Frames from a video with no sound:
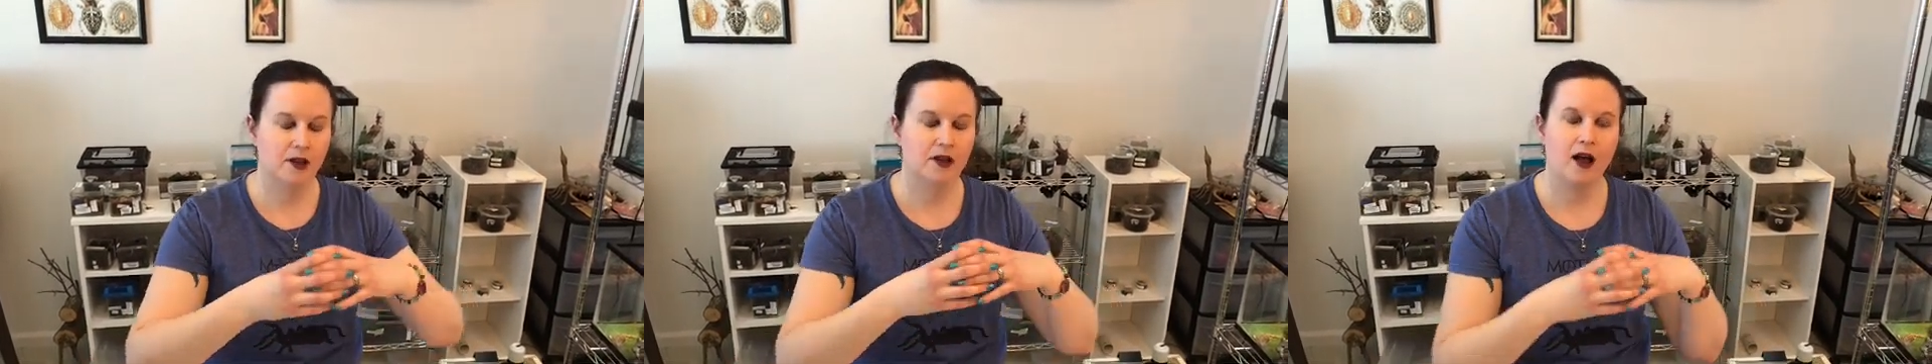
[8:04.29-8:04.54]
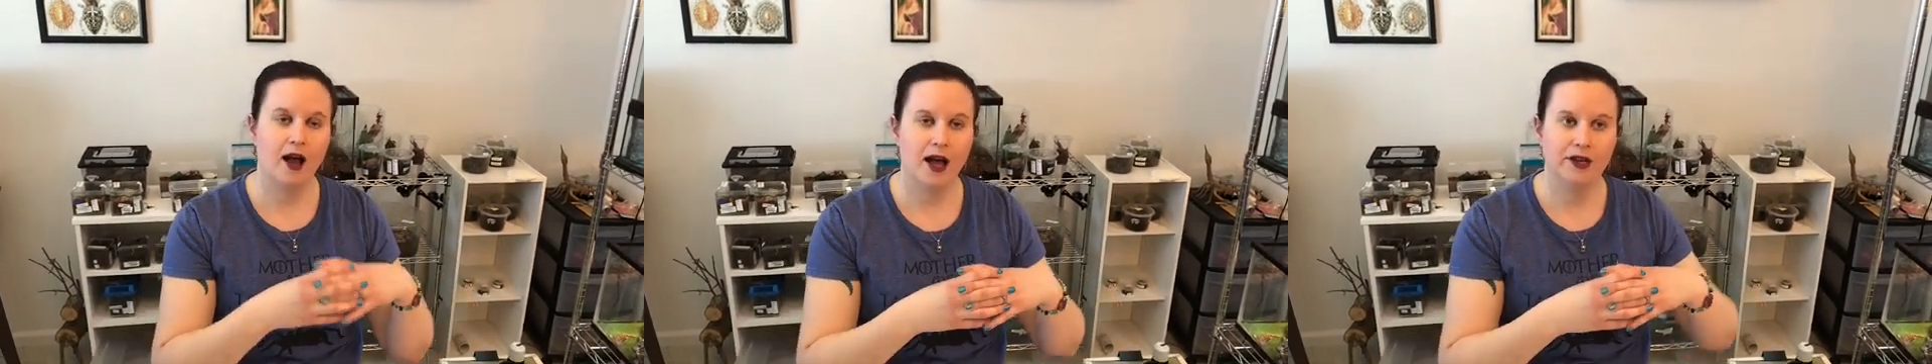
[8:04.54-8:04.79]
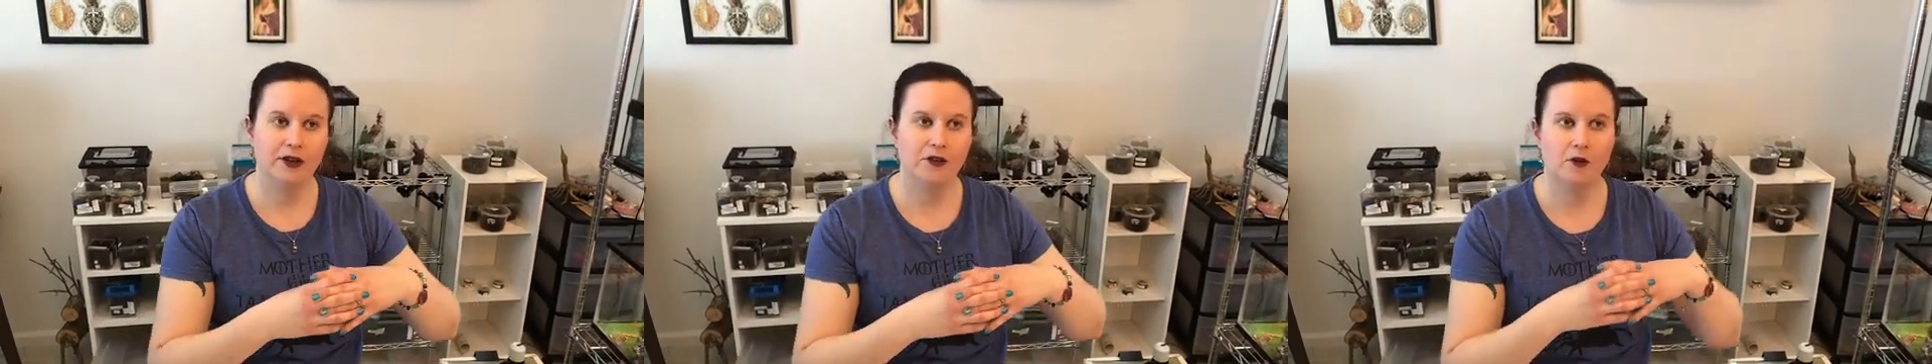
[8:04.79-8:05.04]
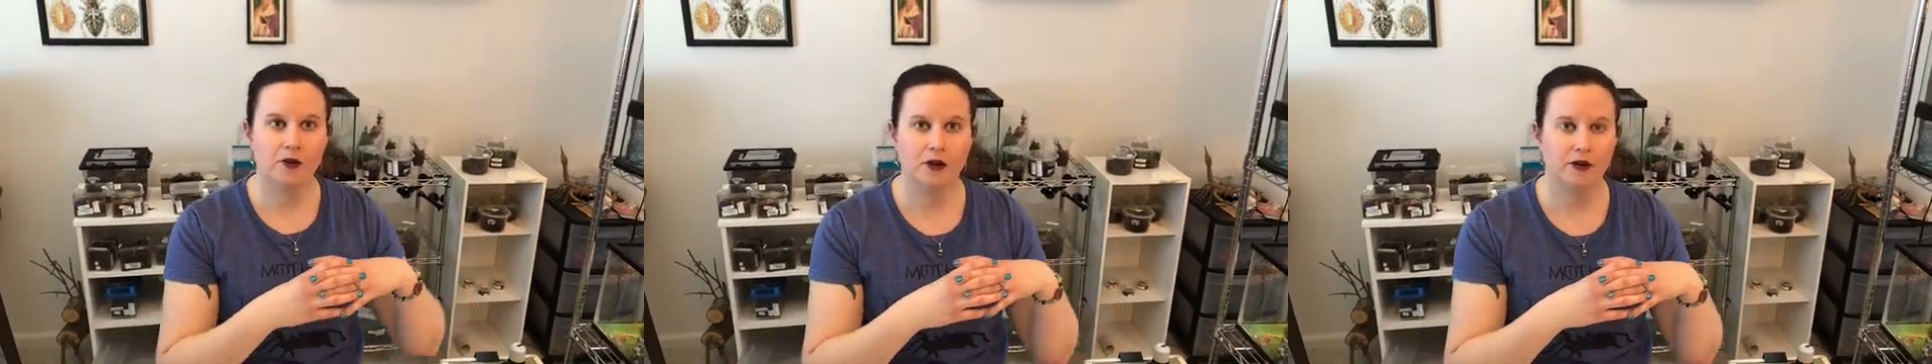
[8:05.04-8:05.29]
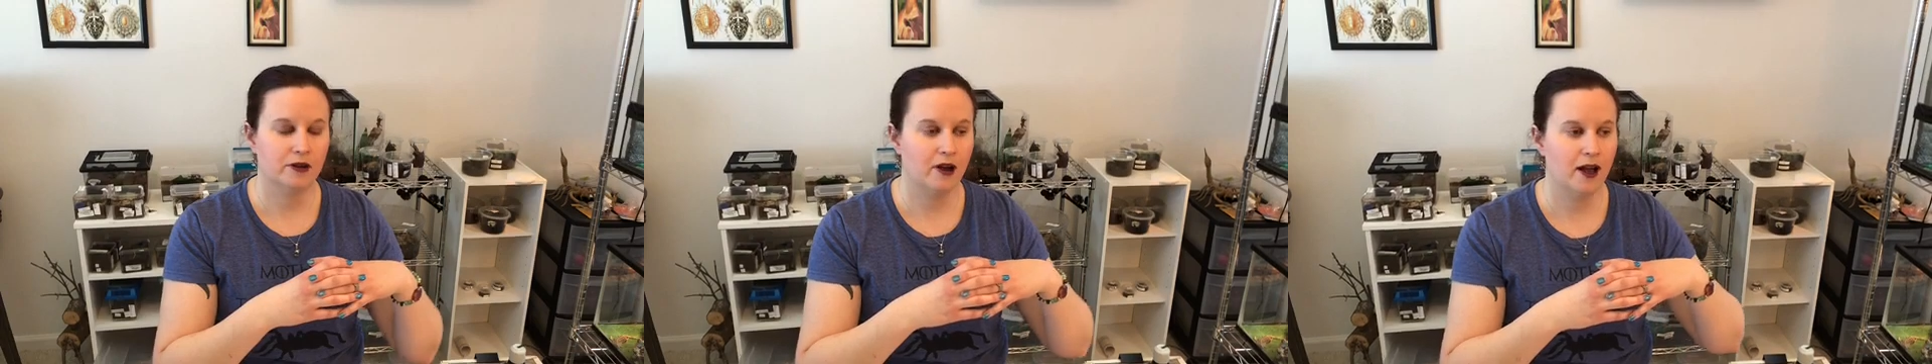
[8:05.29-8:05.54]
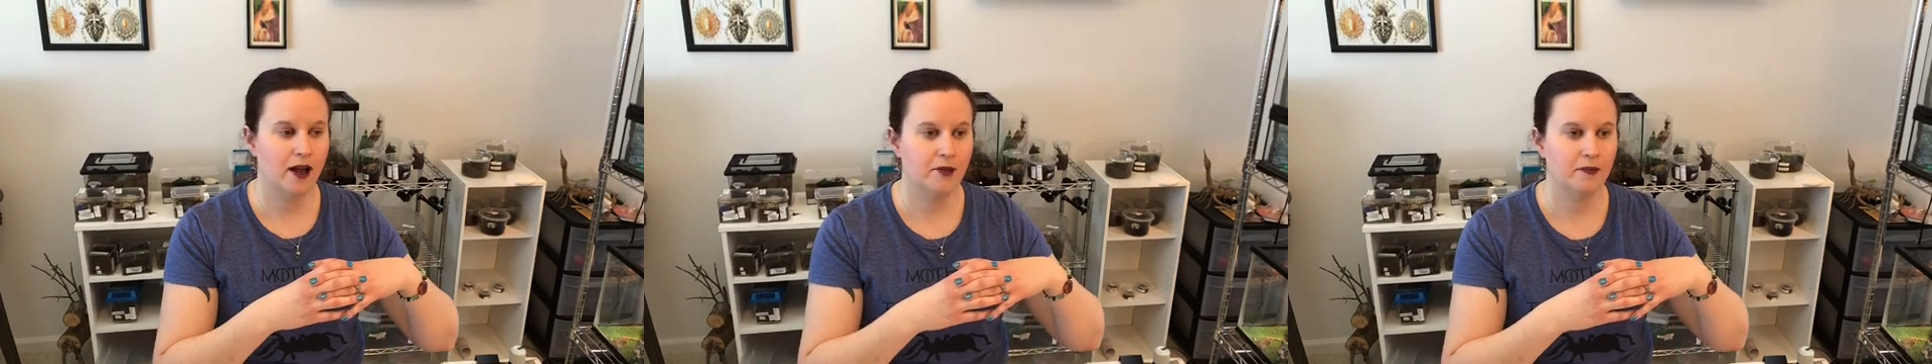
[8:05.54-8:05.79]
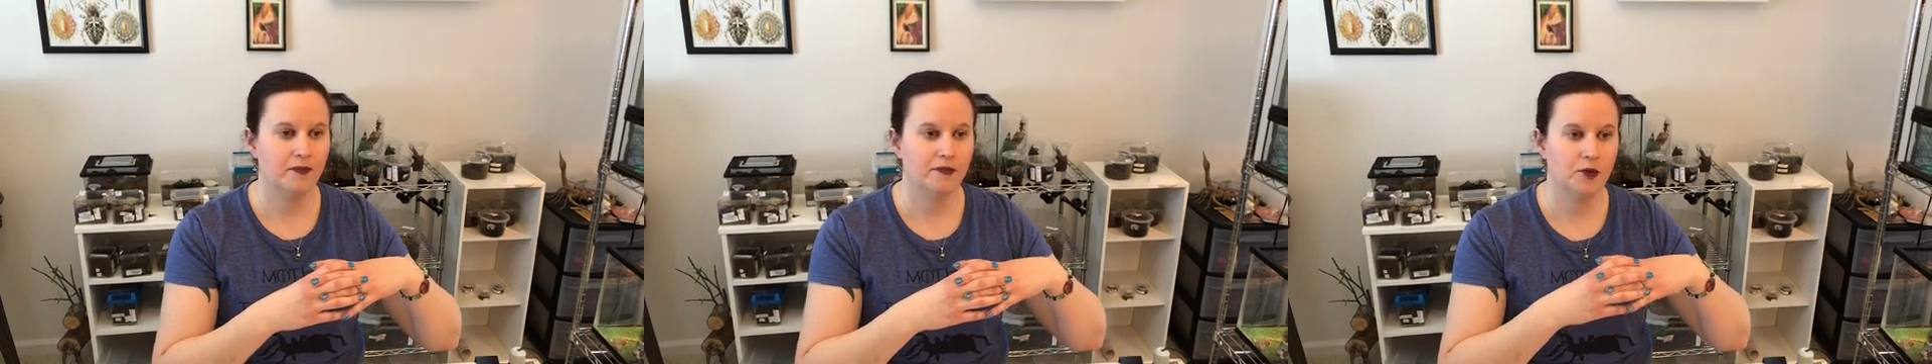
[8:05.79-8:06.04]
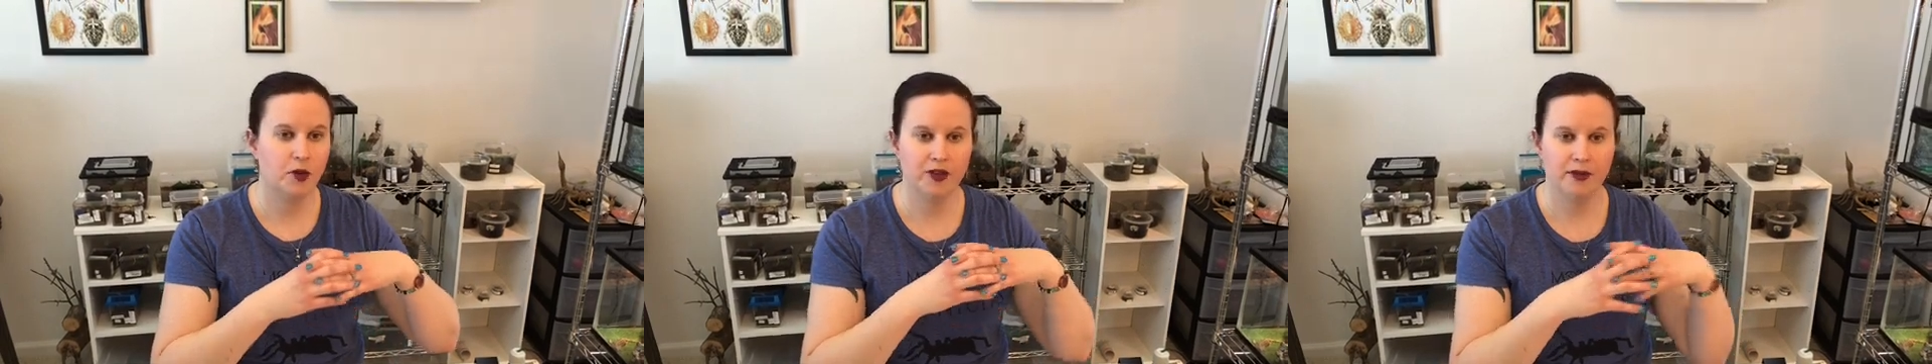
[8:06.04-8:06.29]
cotton or
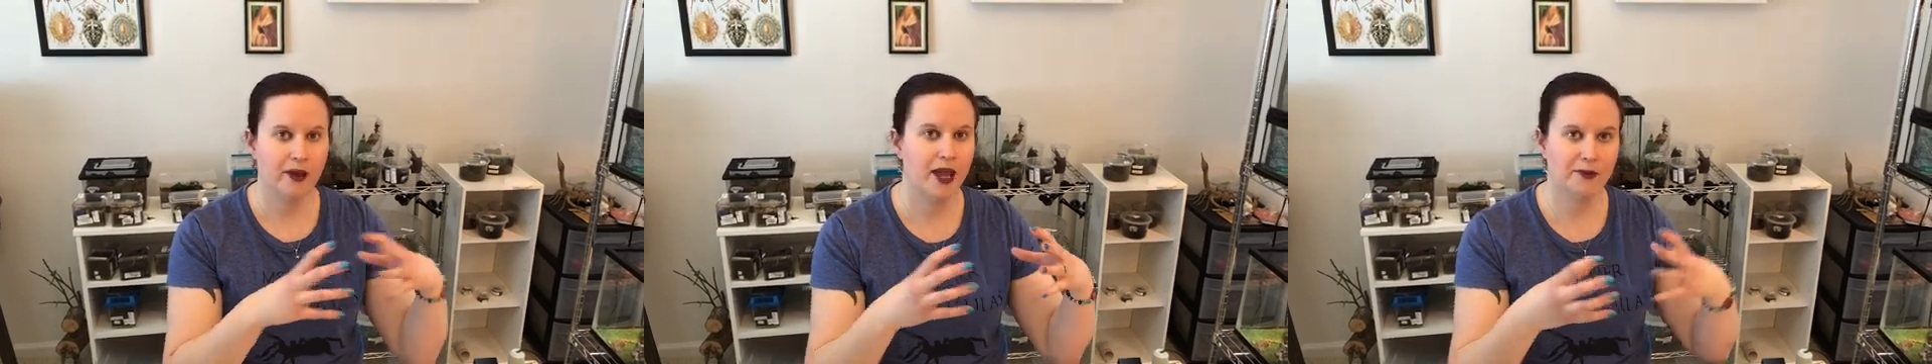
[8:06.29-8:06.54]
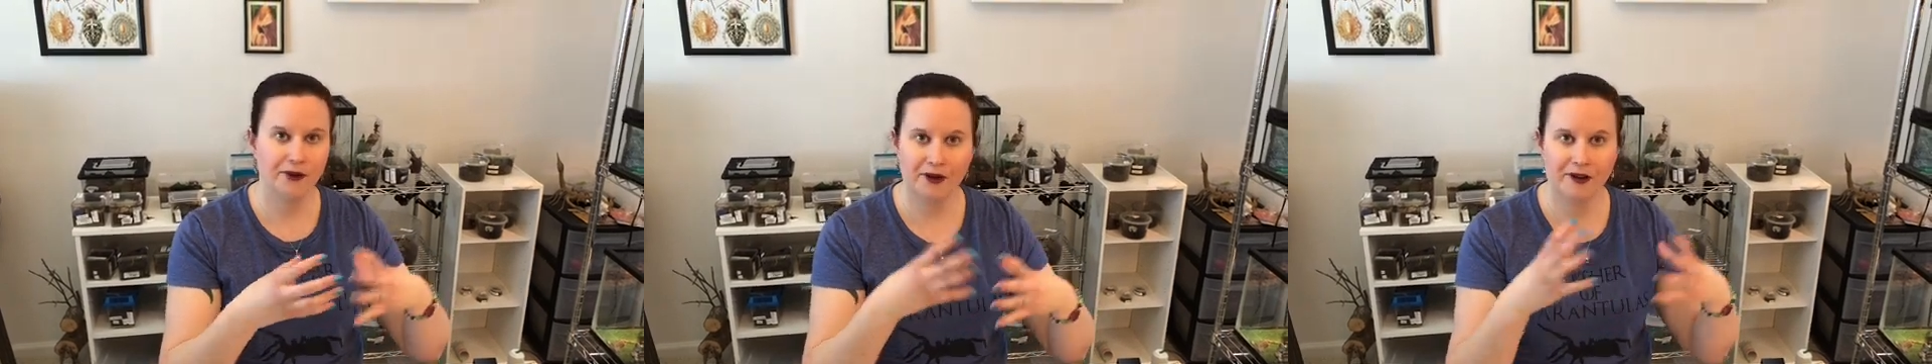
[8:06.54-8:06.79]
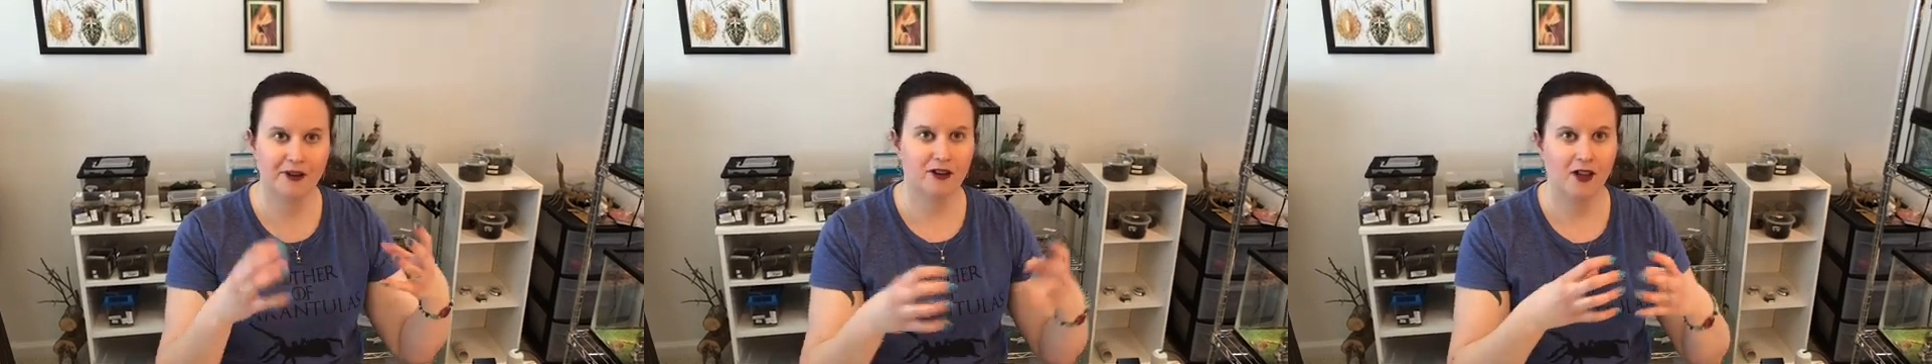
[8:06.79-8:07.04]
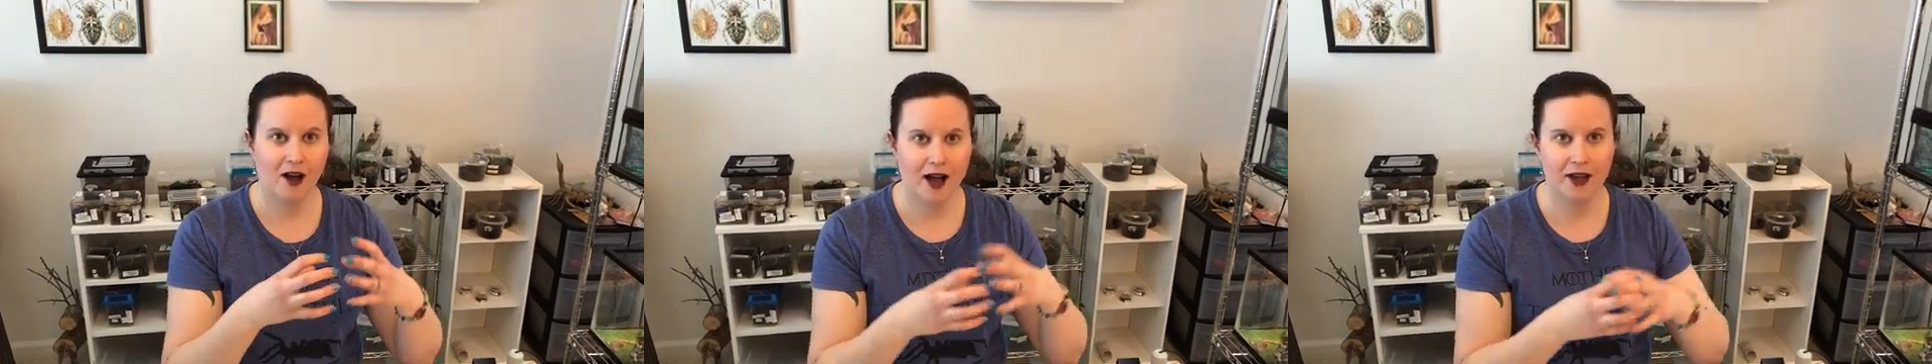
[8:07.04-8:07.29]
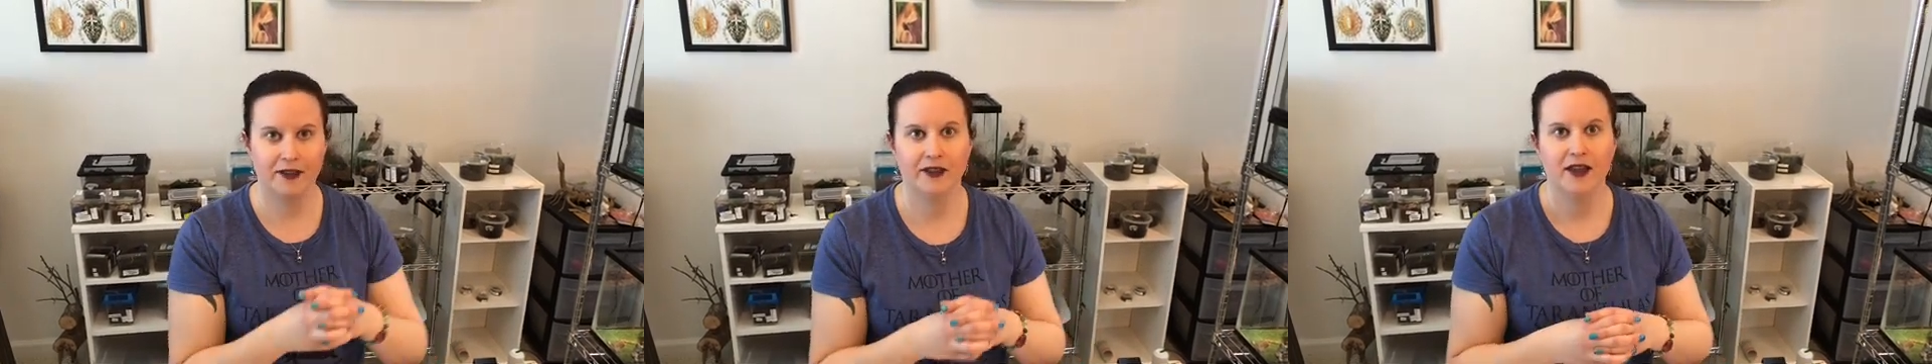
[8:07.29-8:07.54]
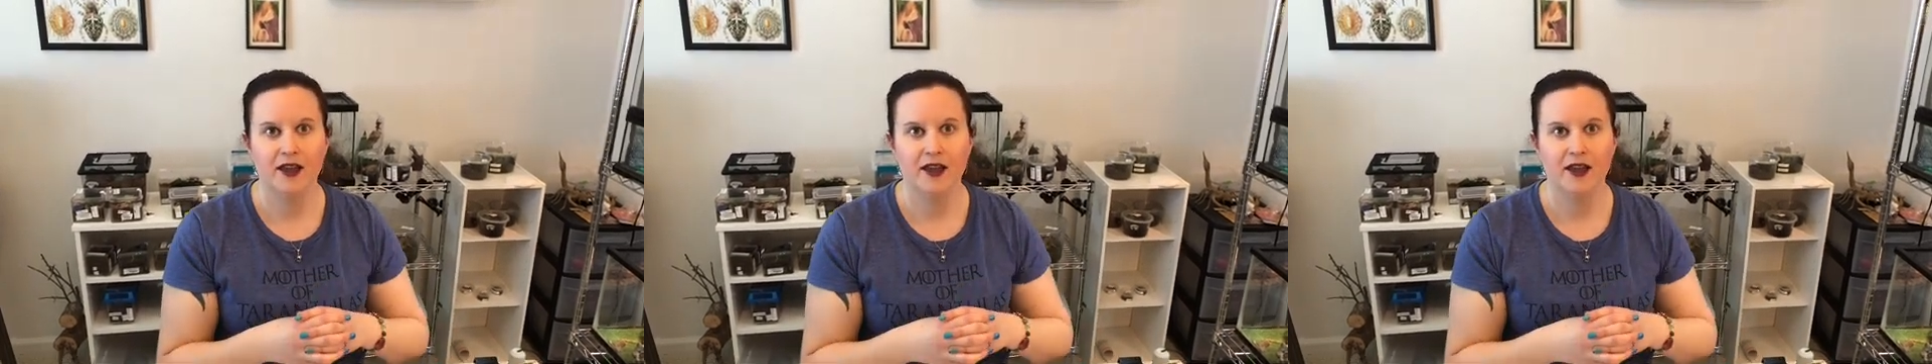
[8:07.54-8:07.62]
toilet paper or cloth,